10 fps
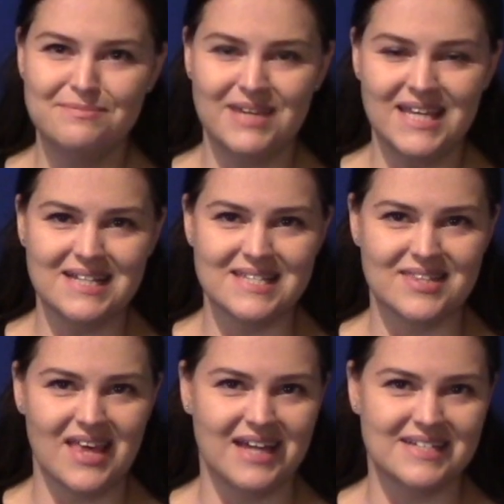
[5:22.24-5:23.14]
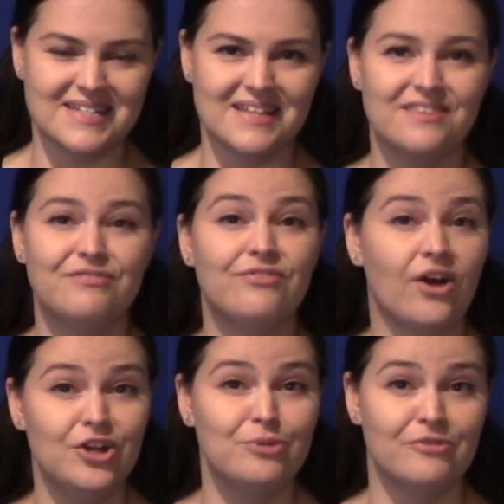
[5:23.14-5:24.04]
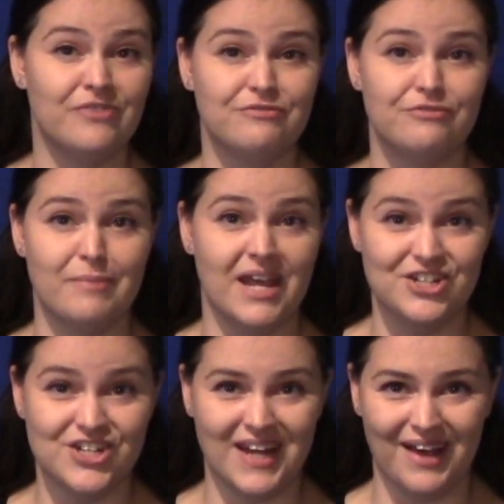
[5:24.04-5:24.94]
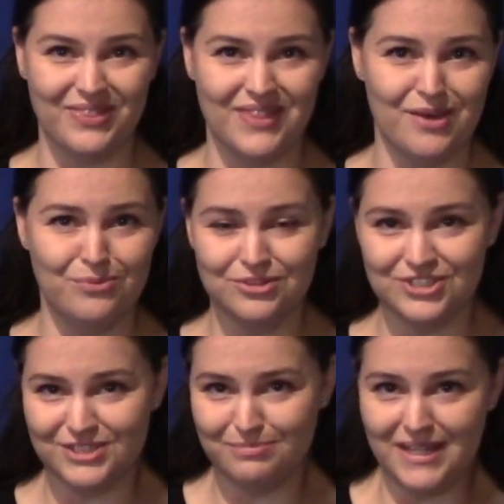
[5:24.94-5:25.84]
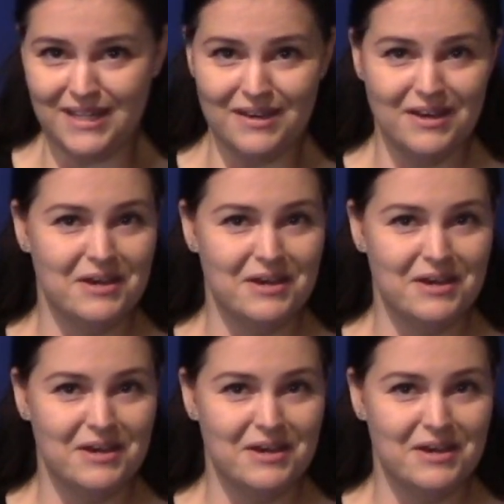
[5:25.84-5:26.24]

means that the volume of information out there will just be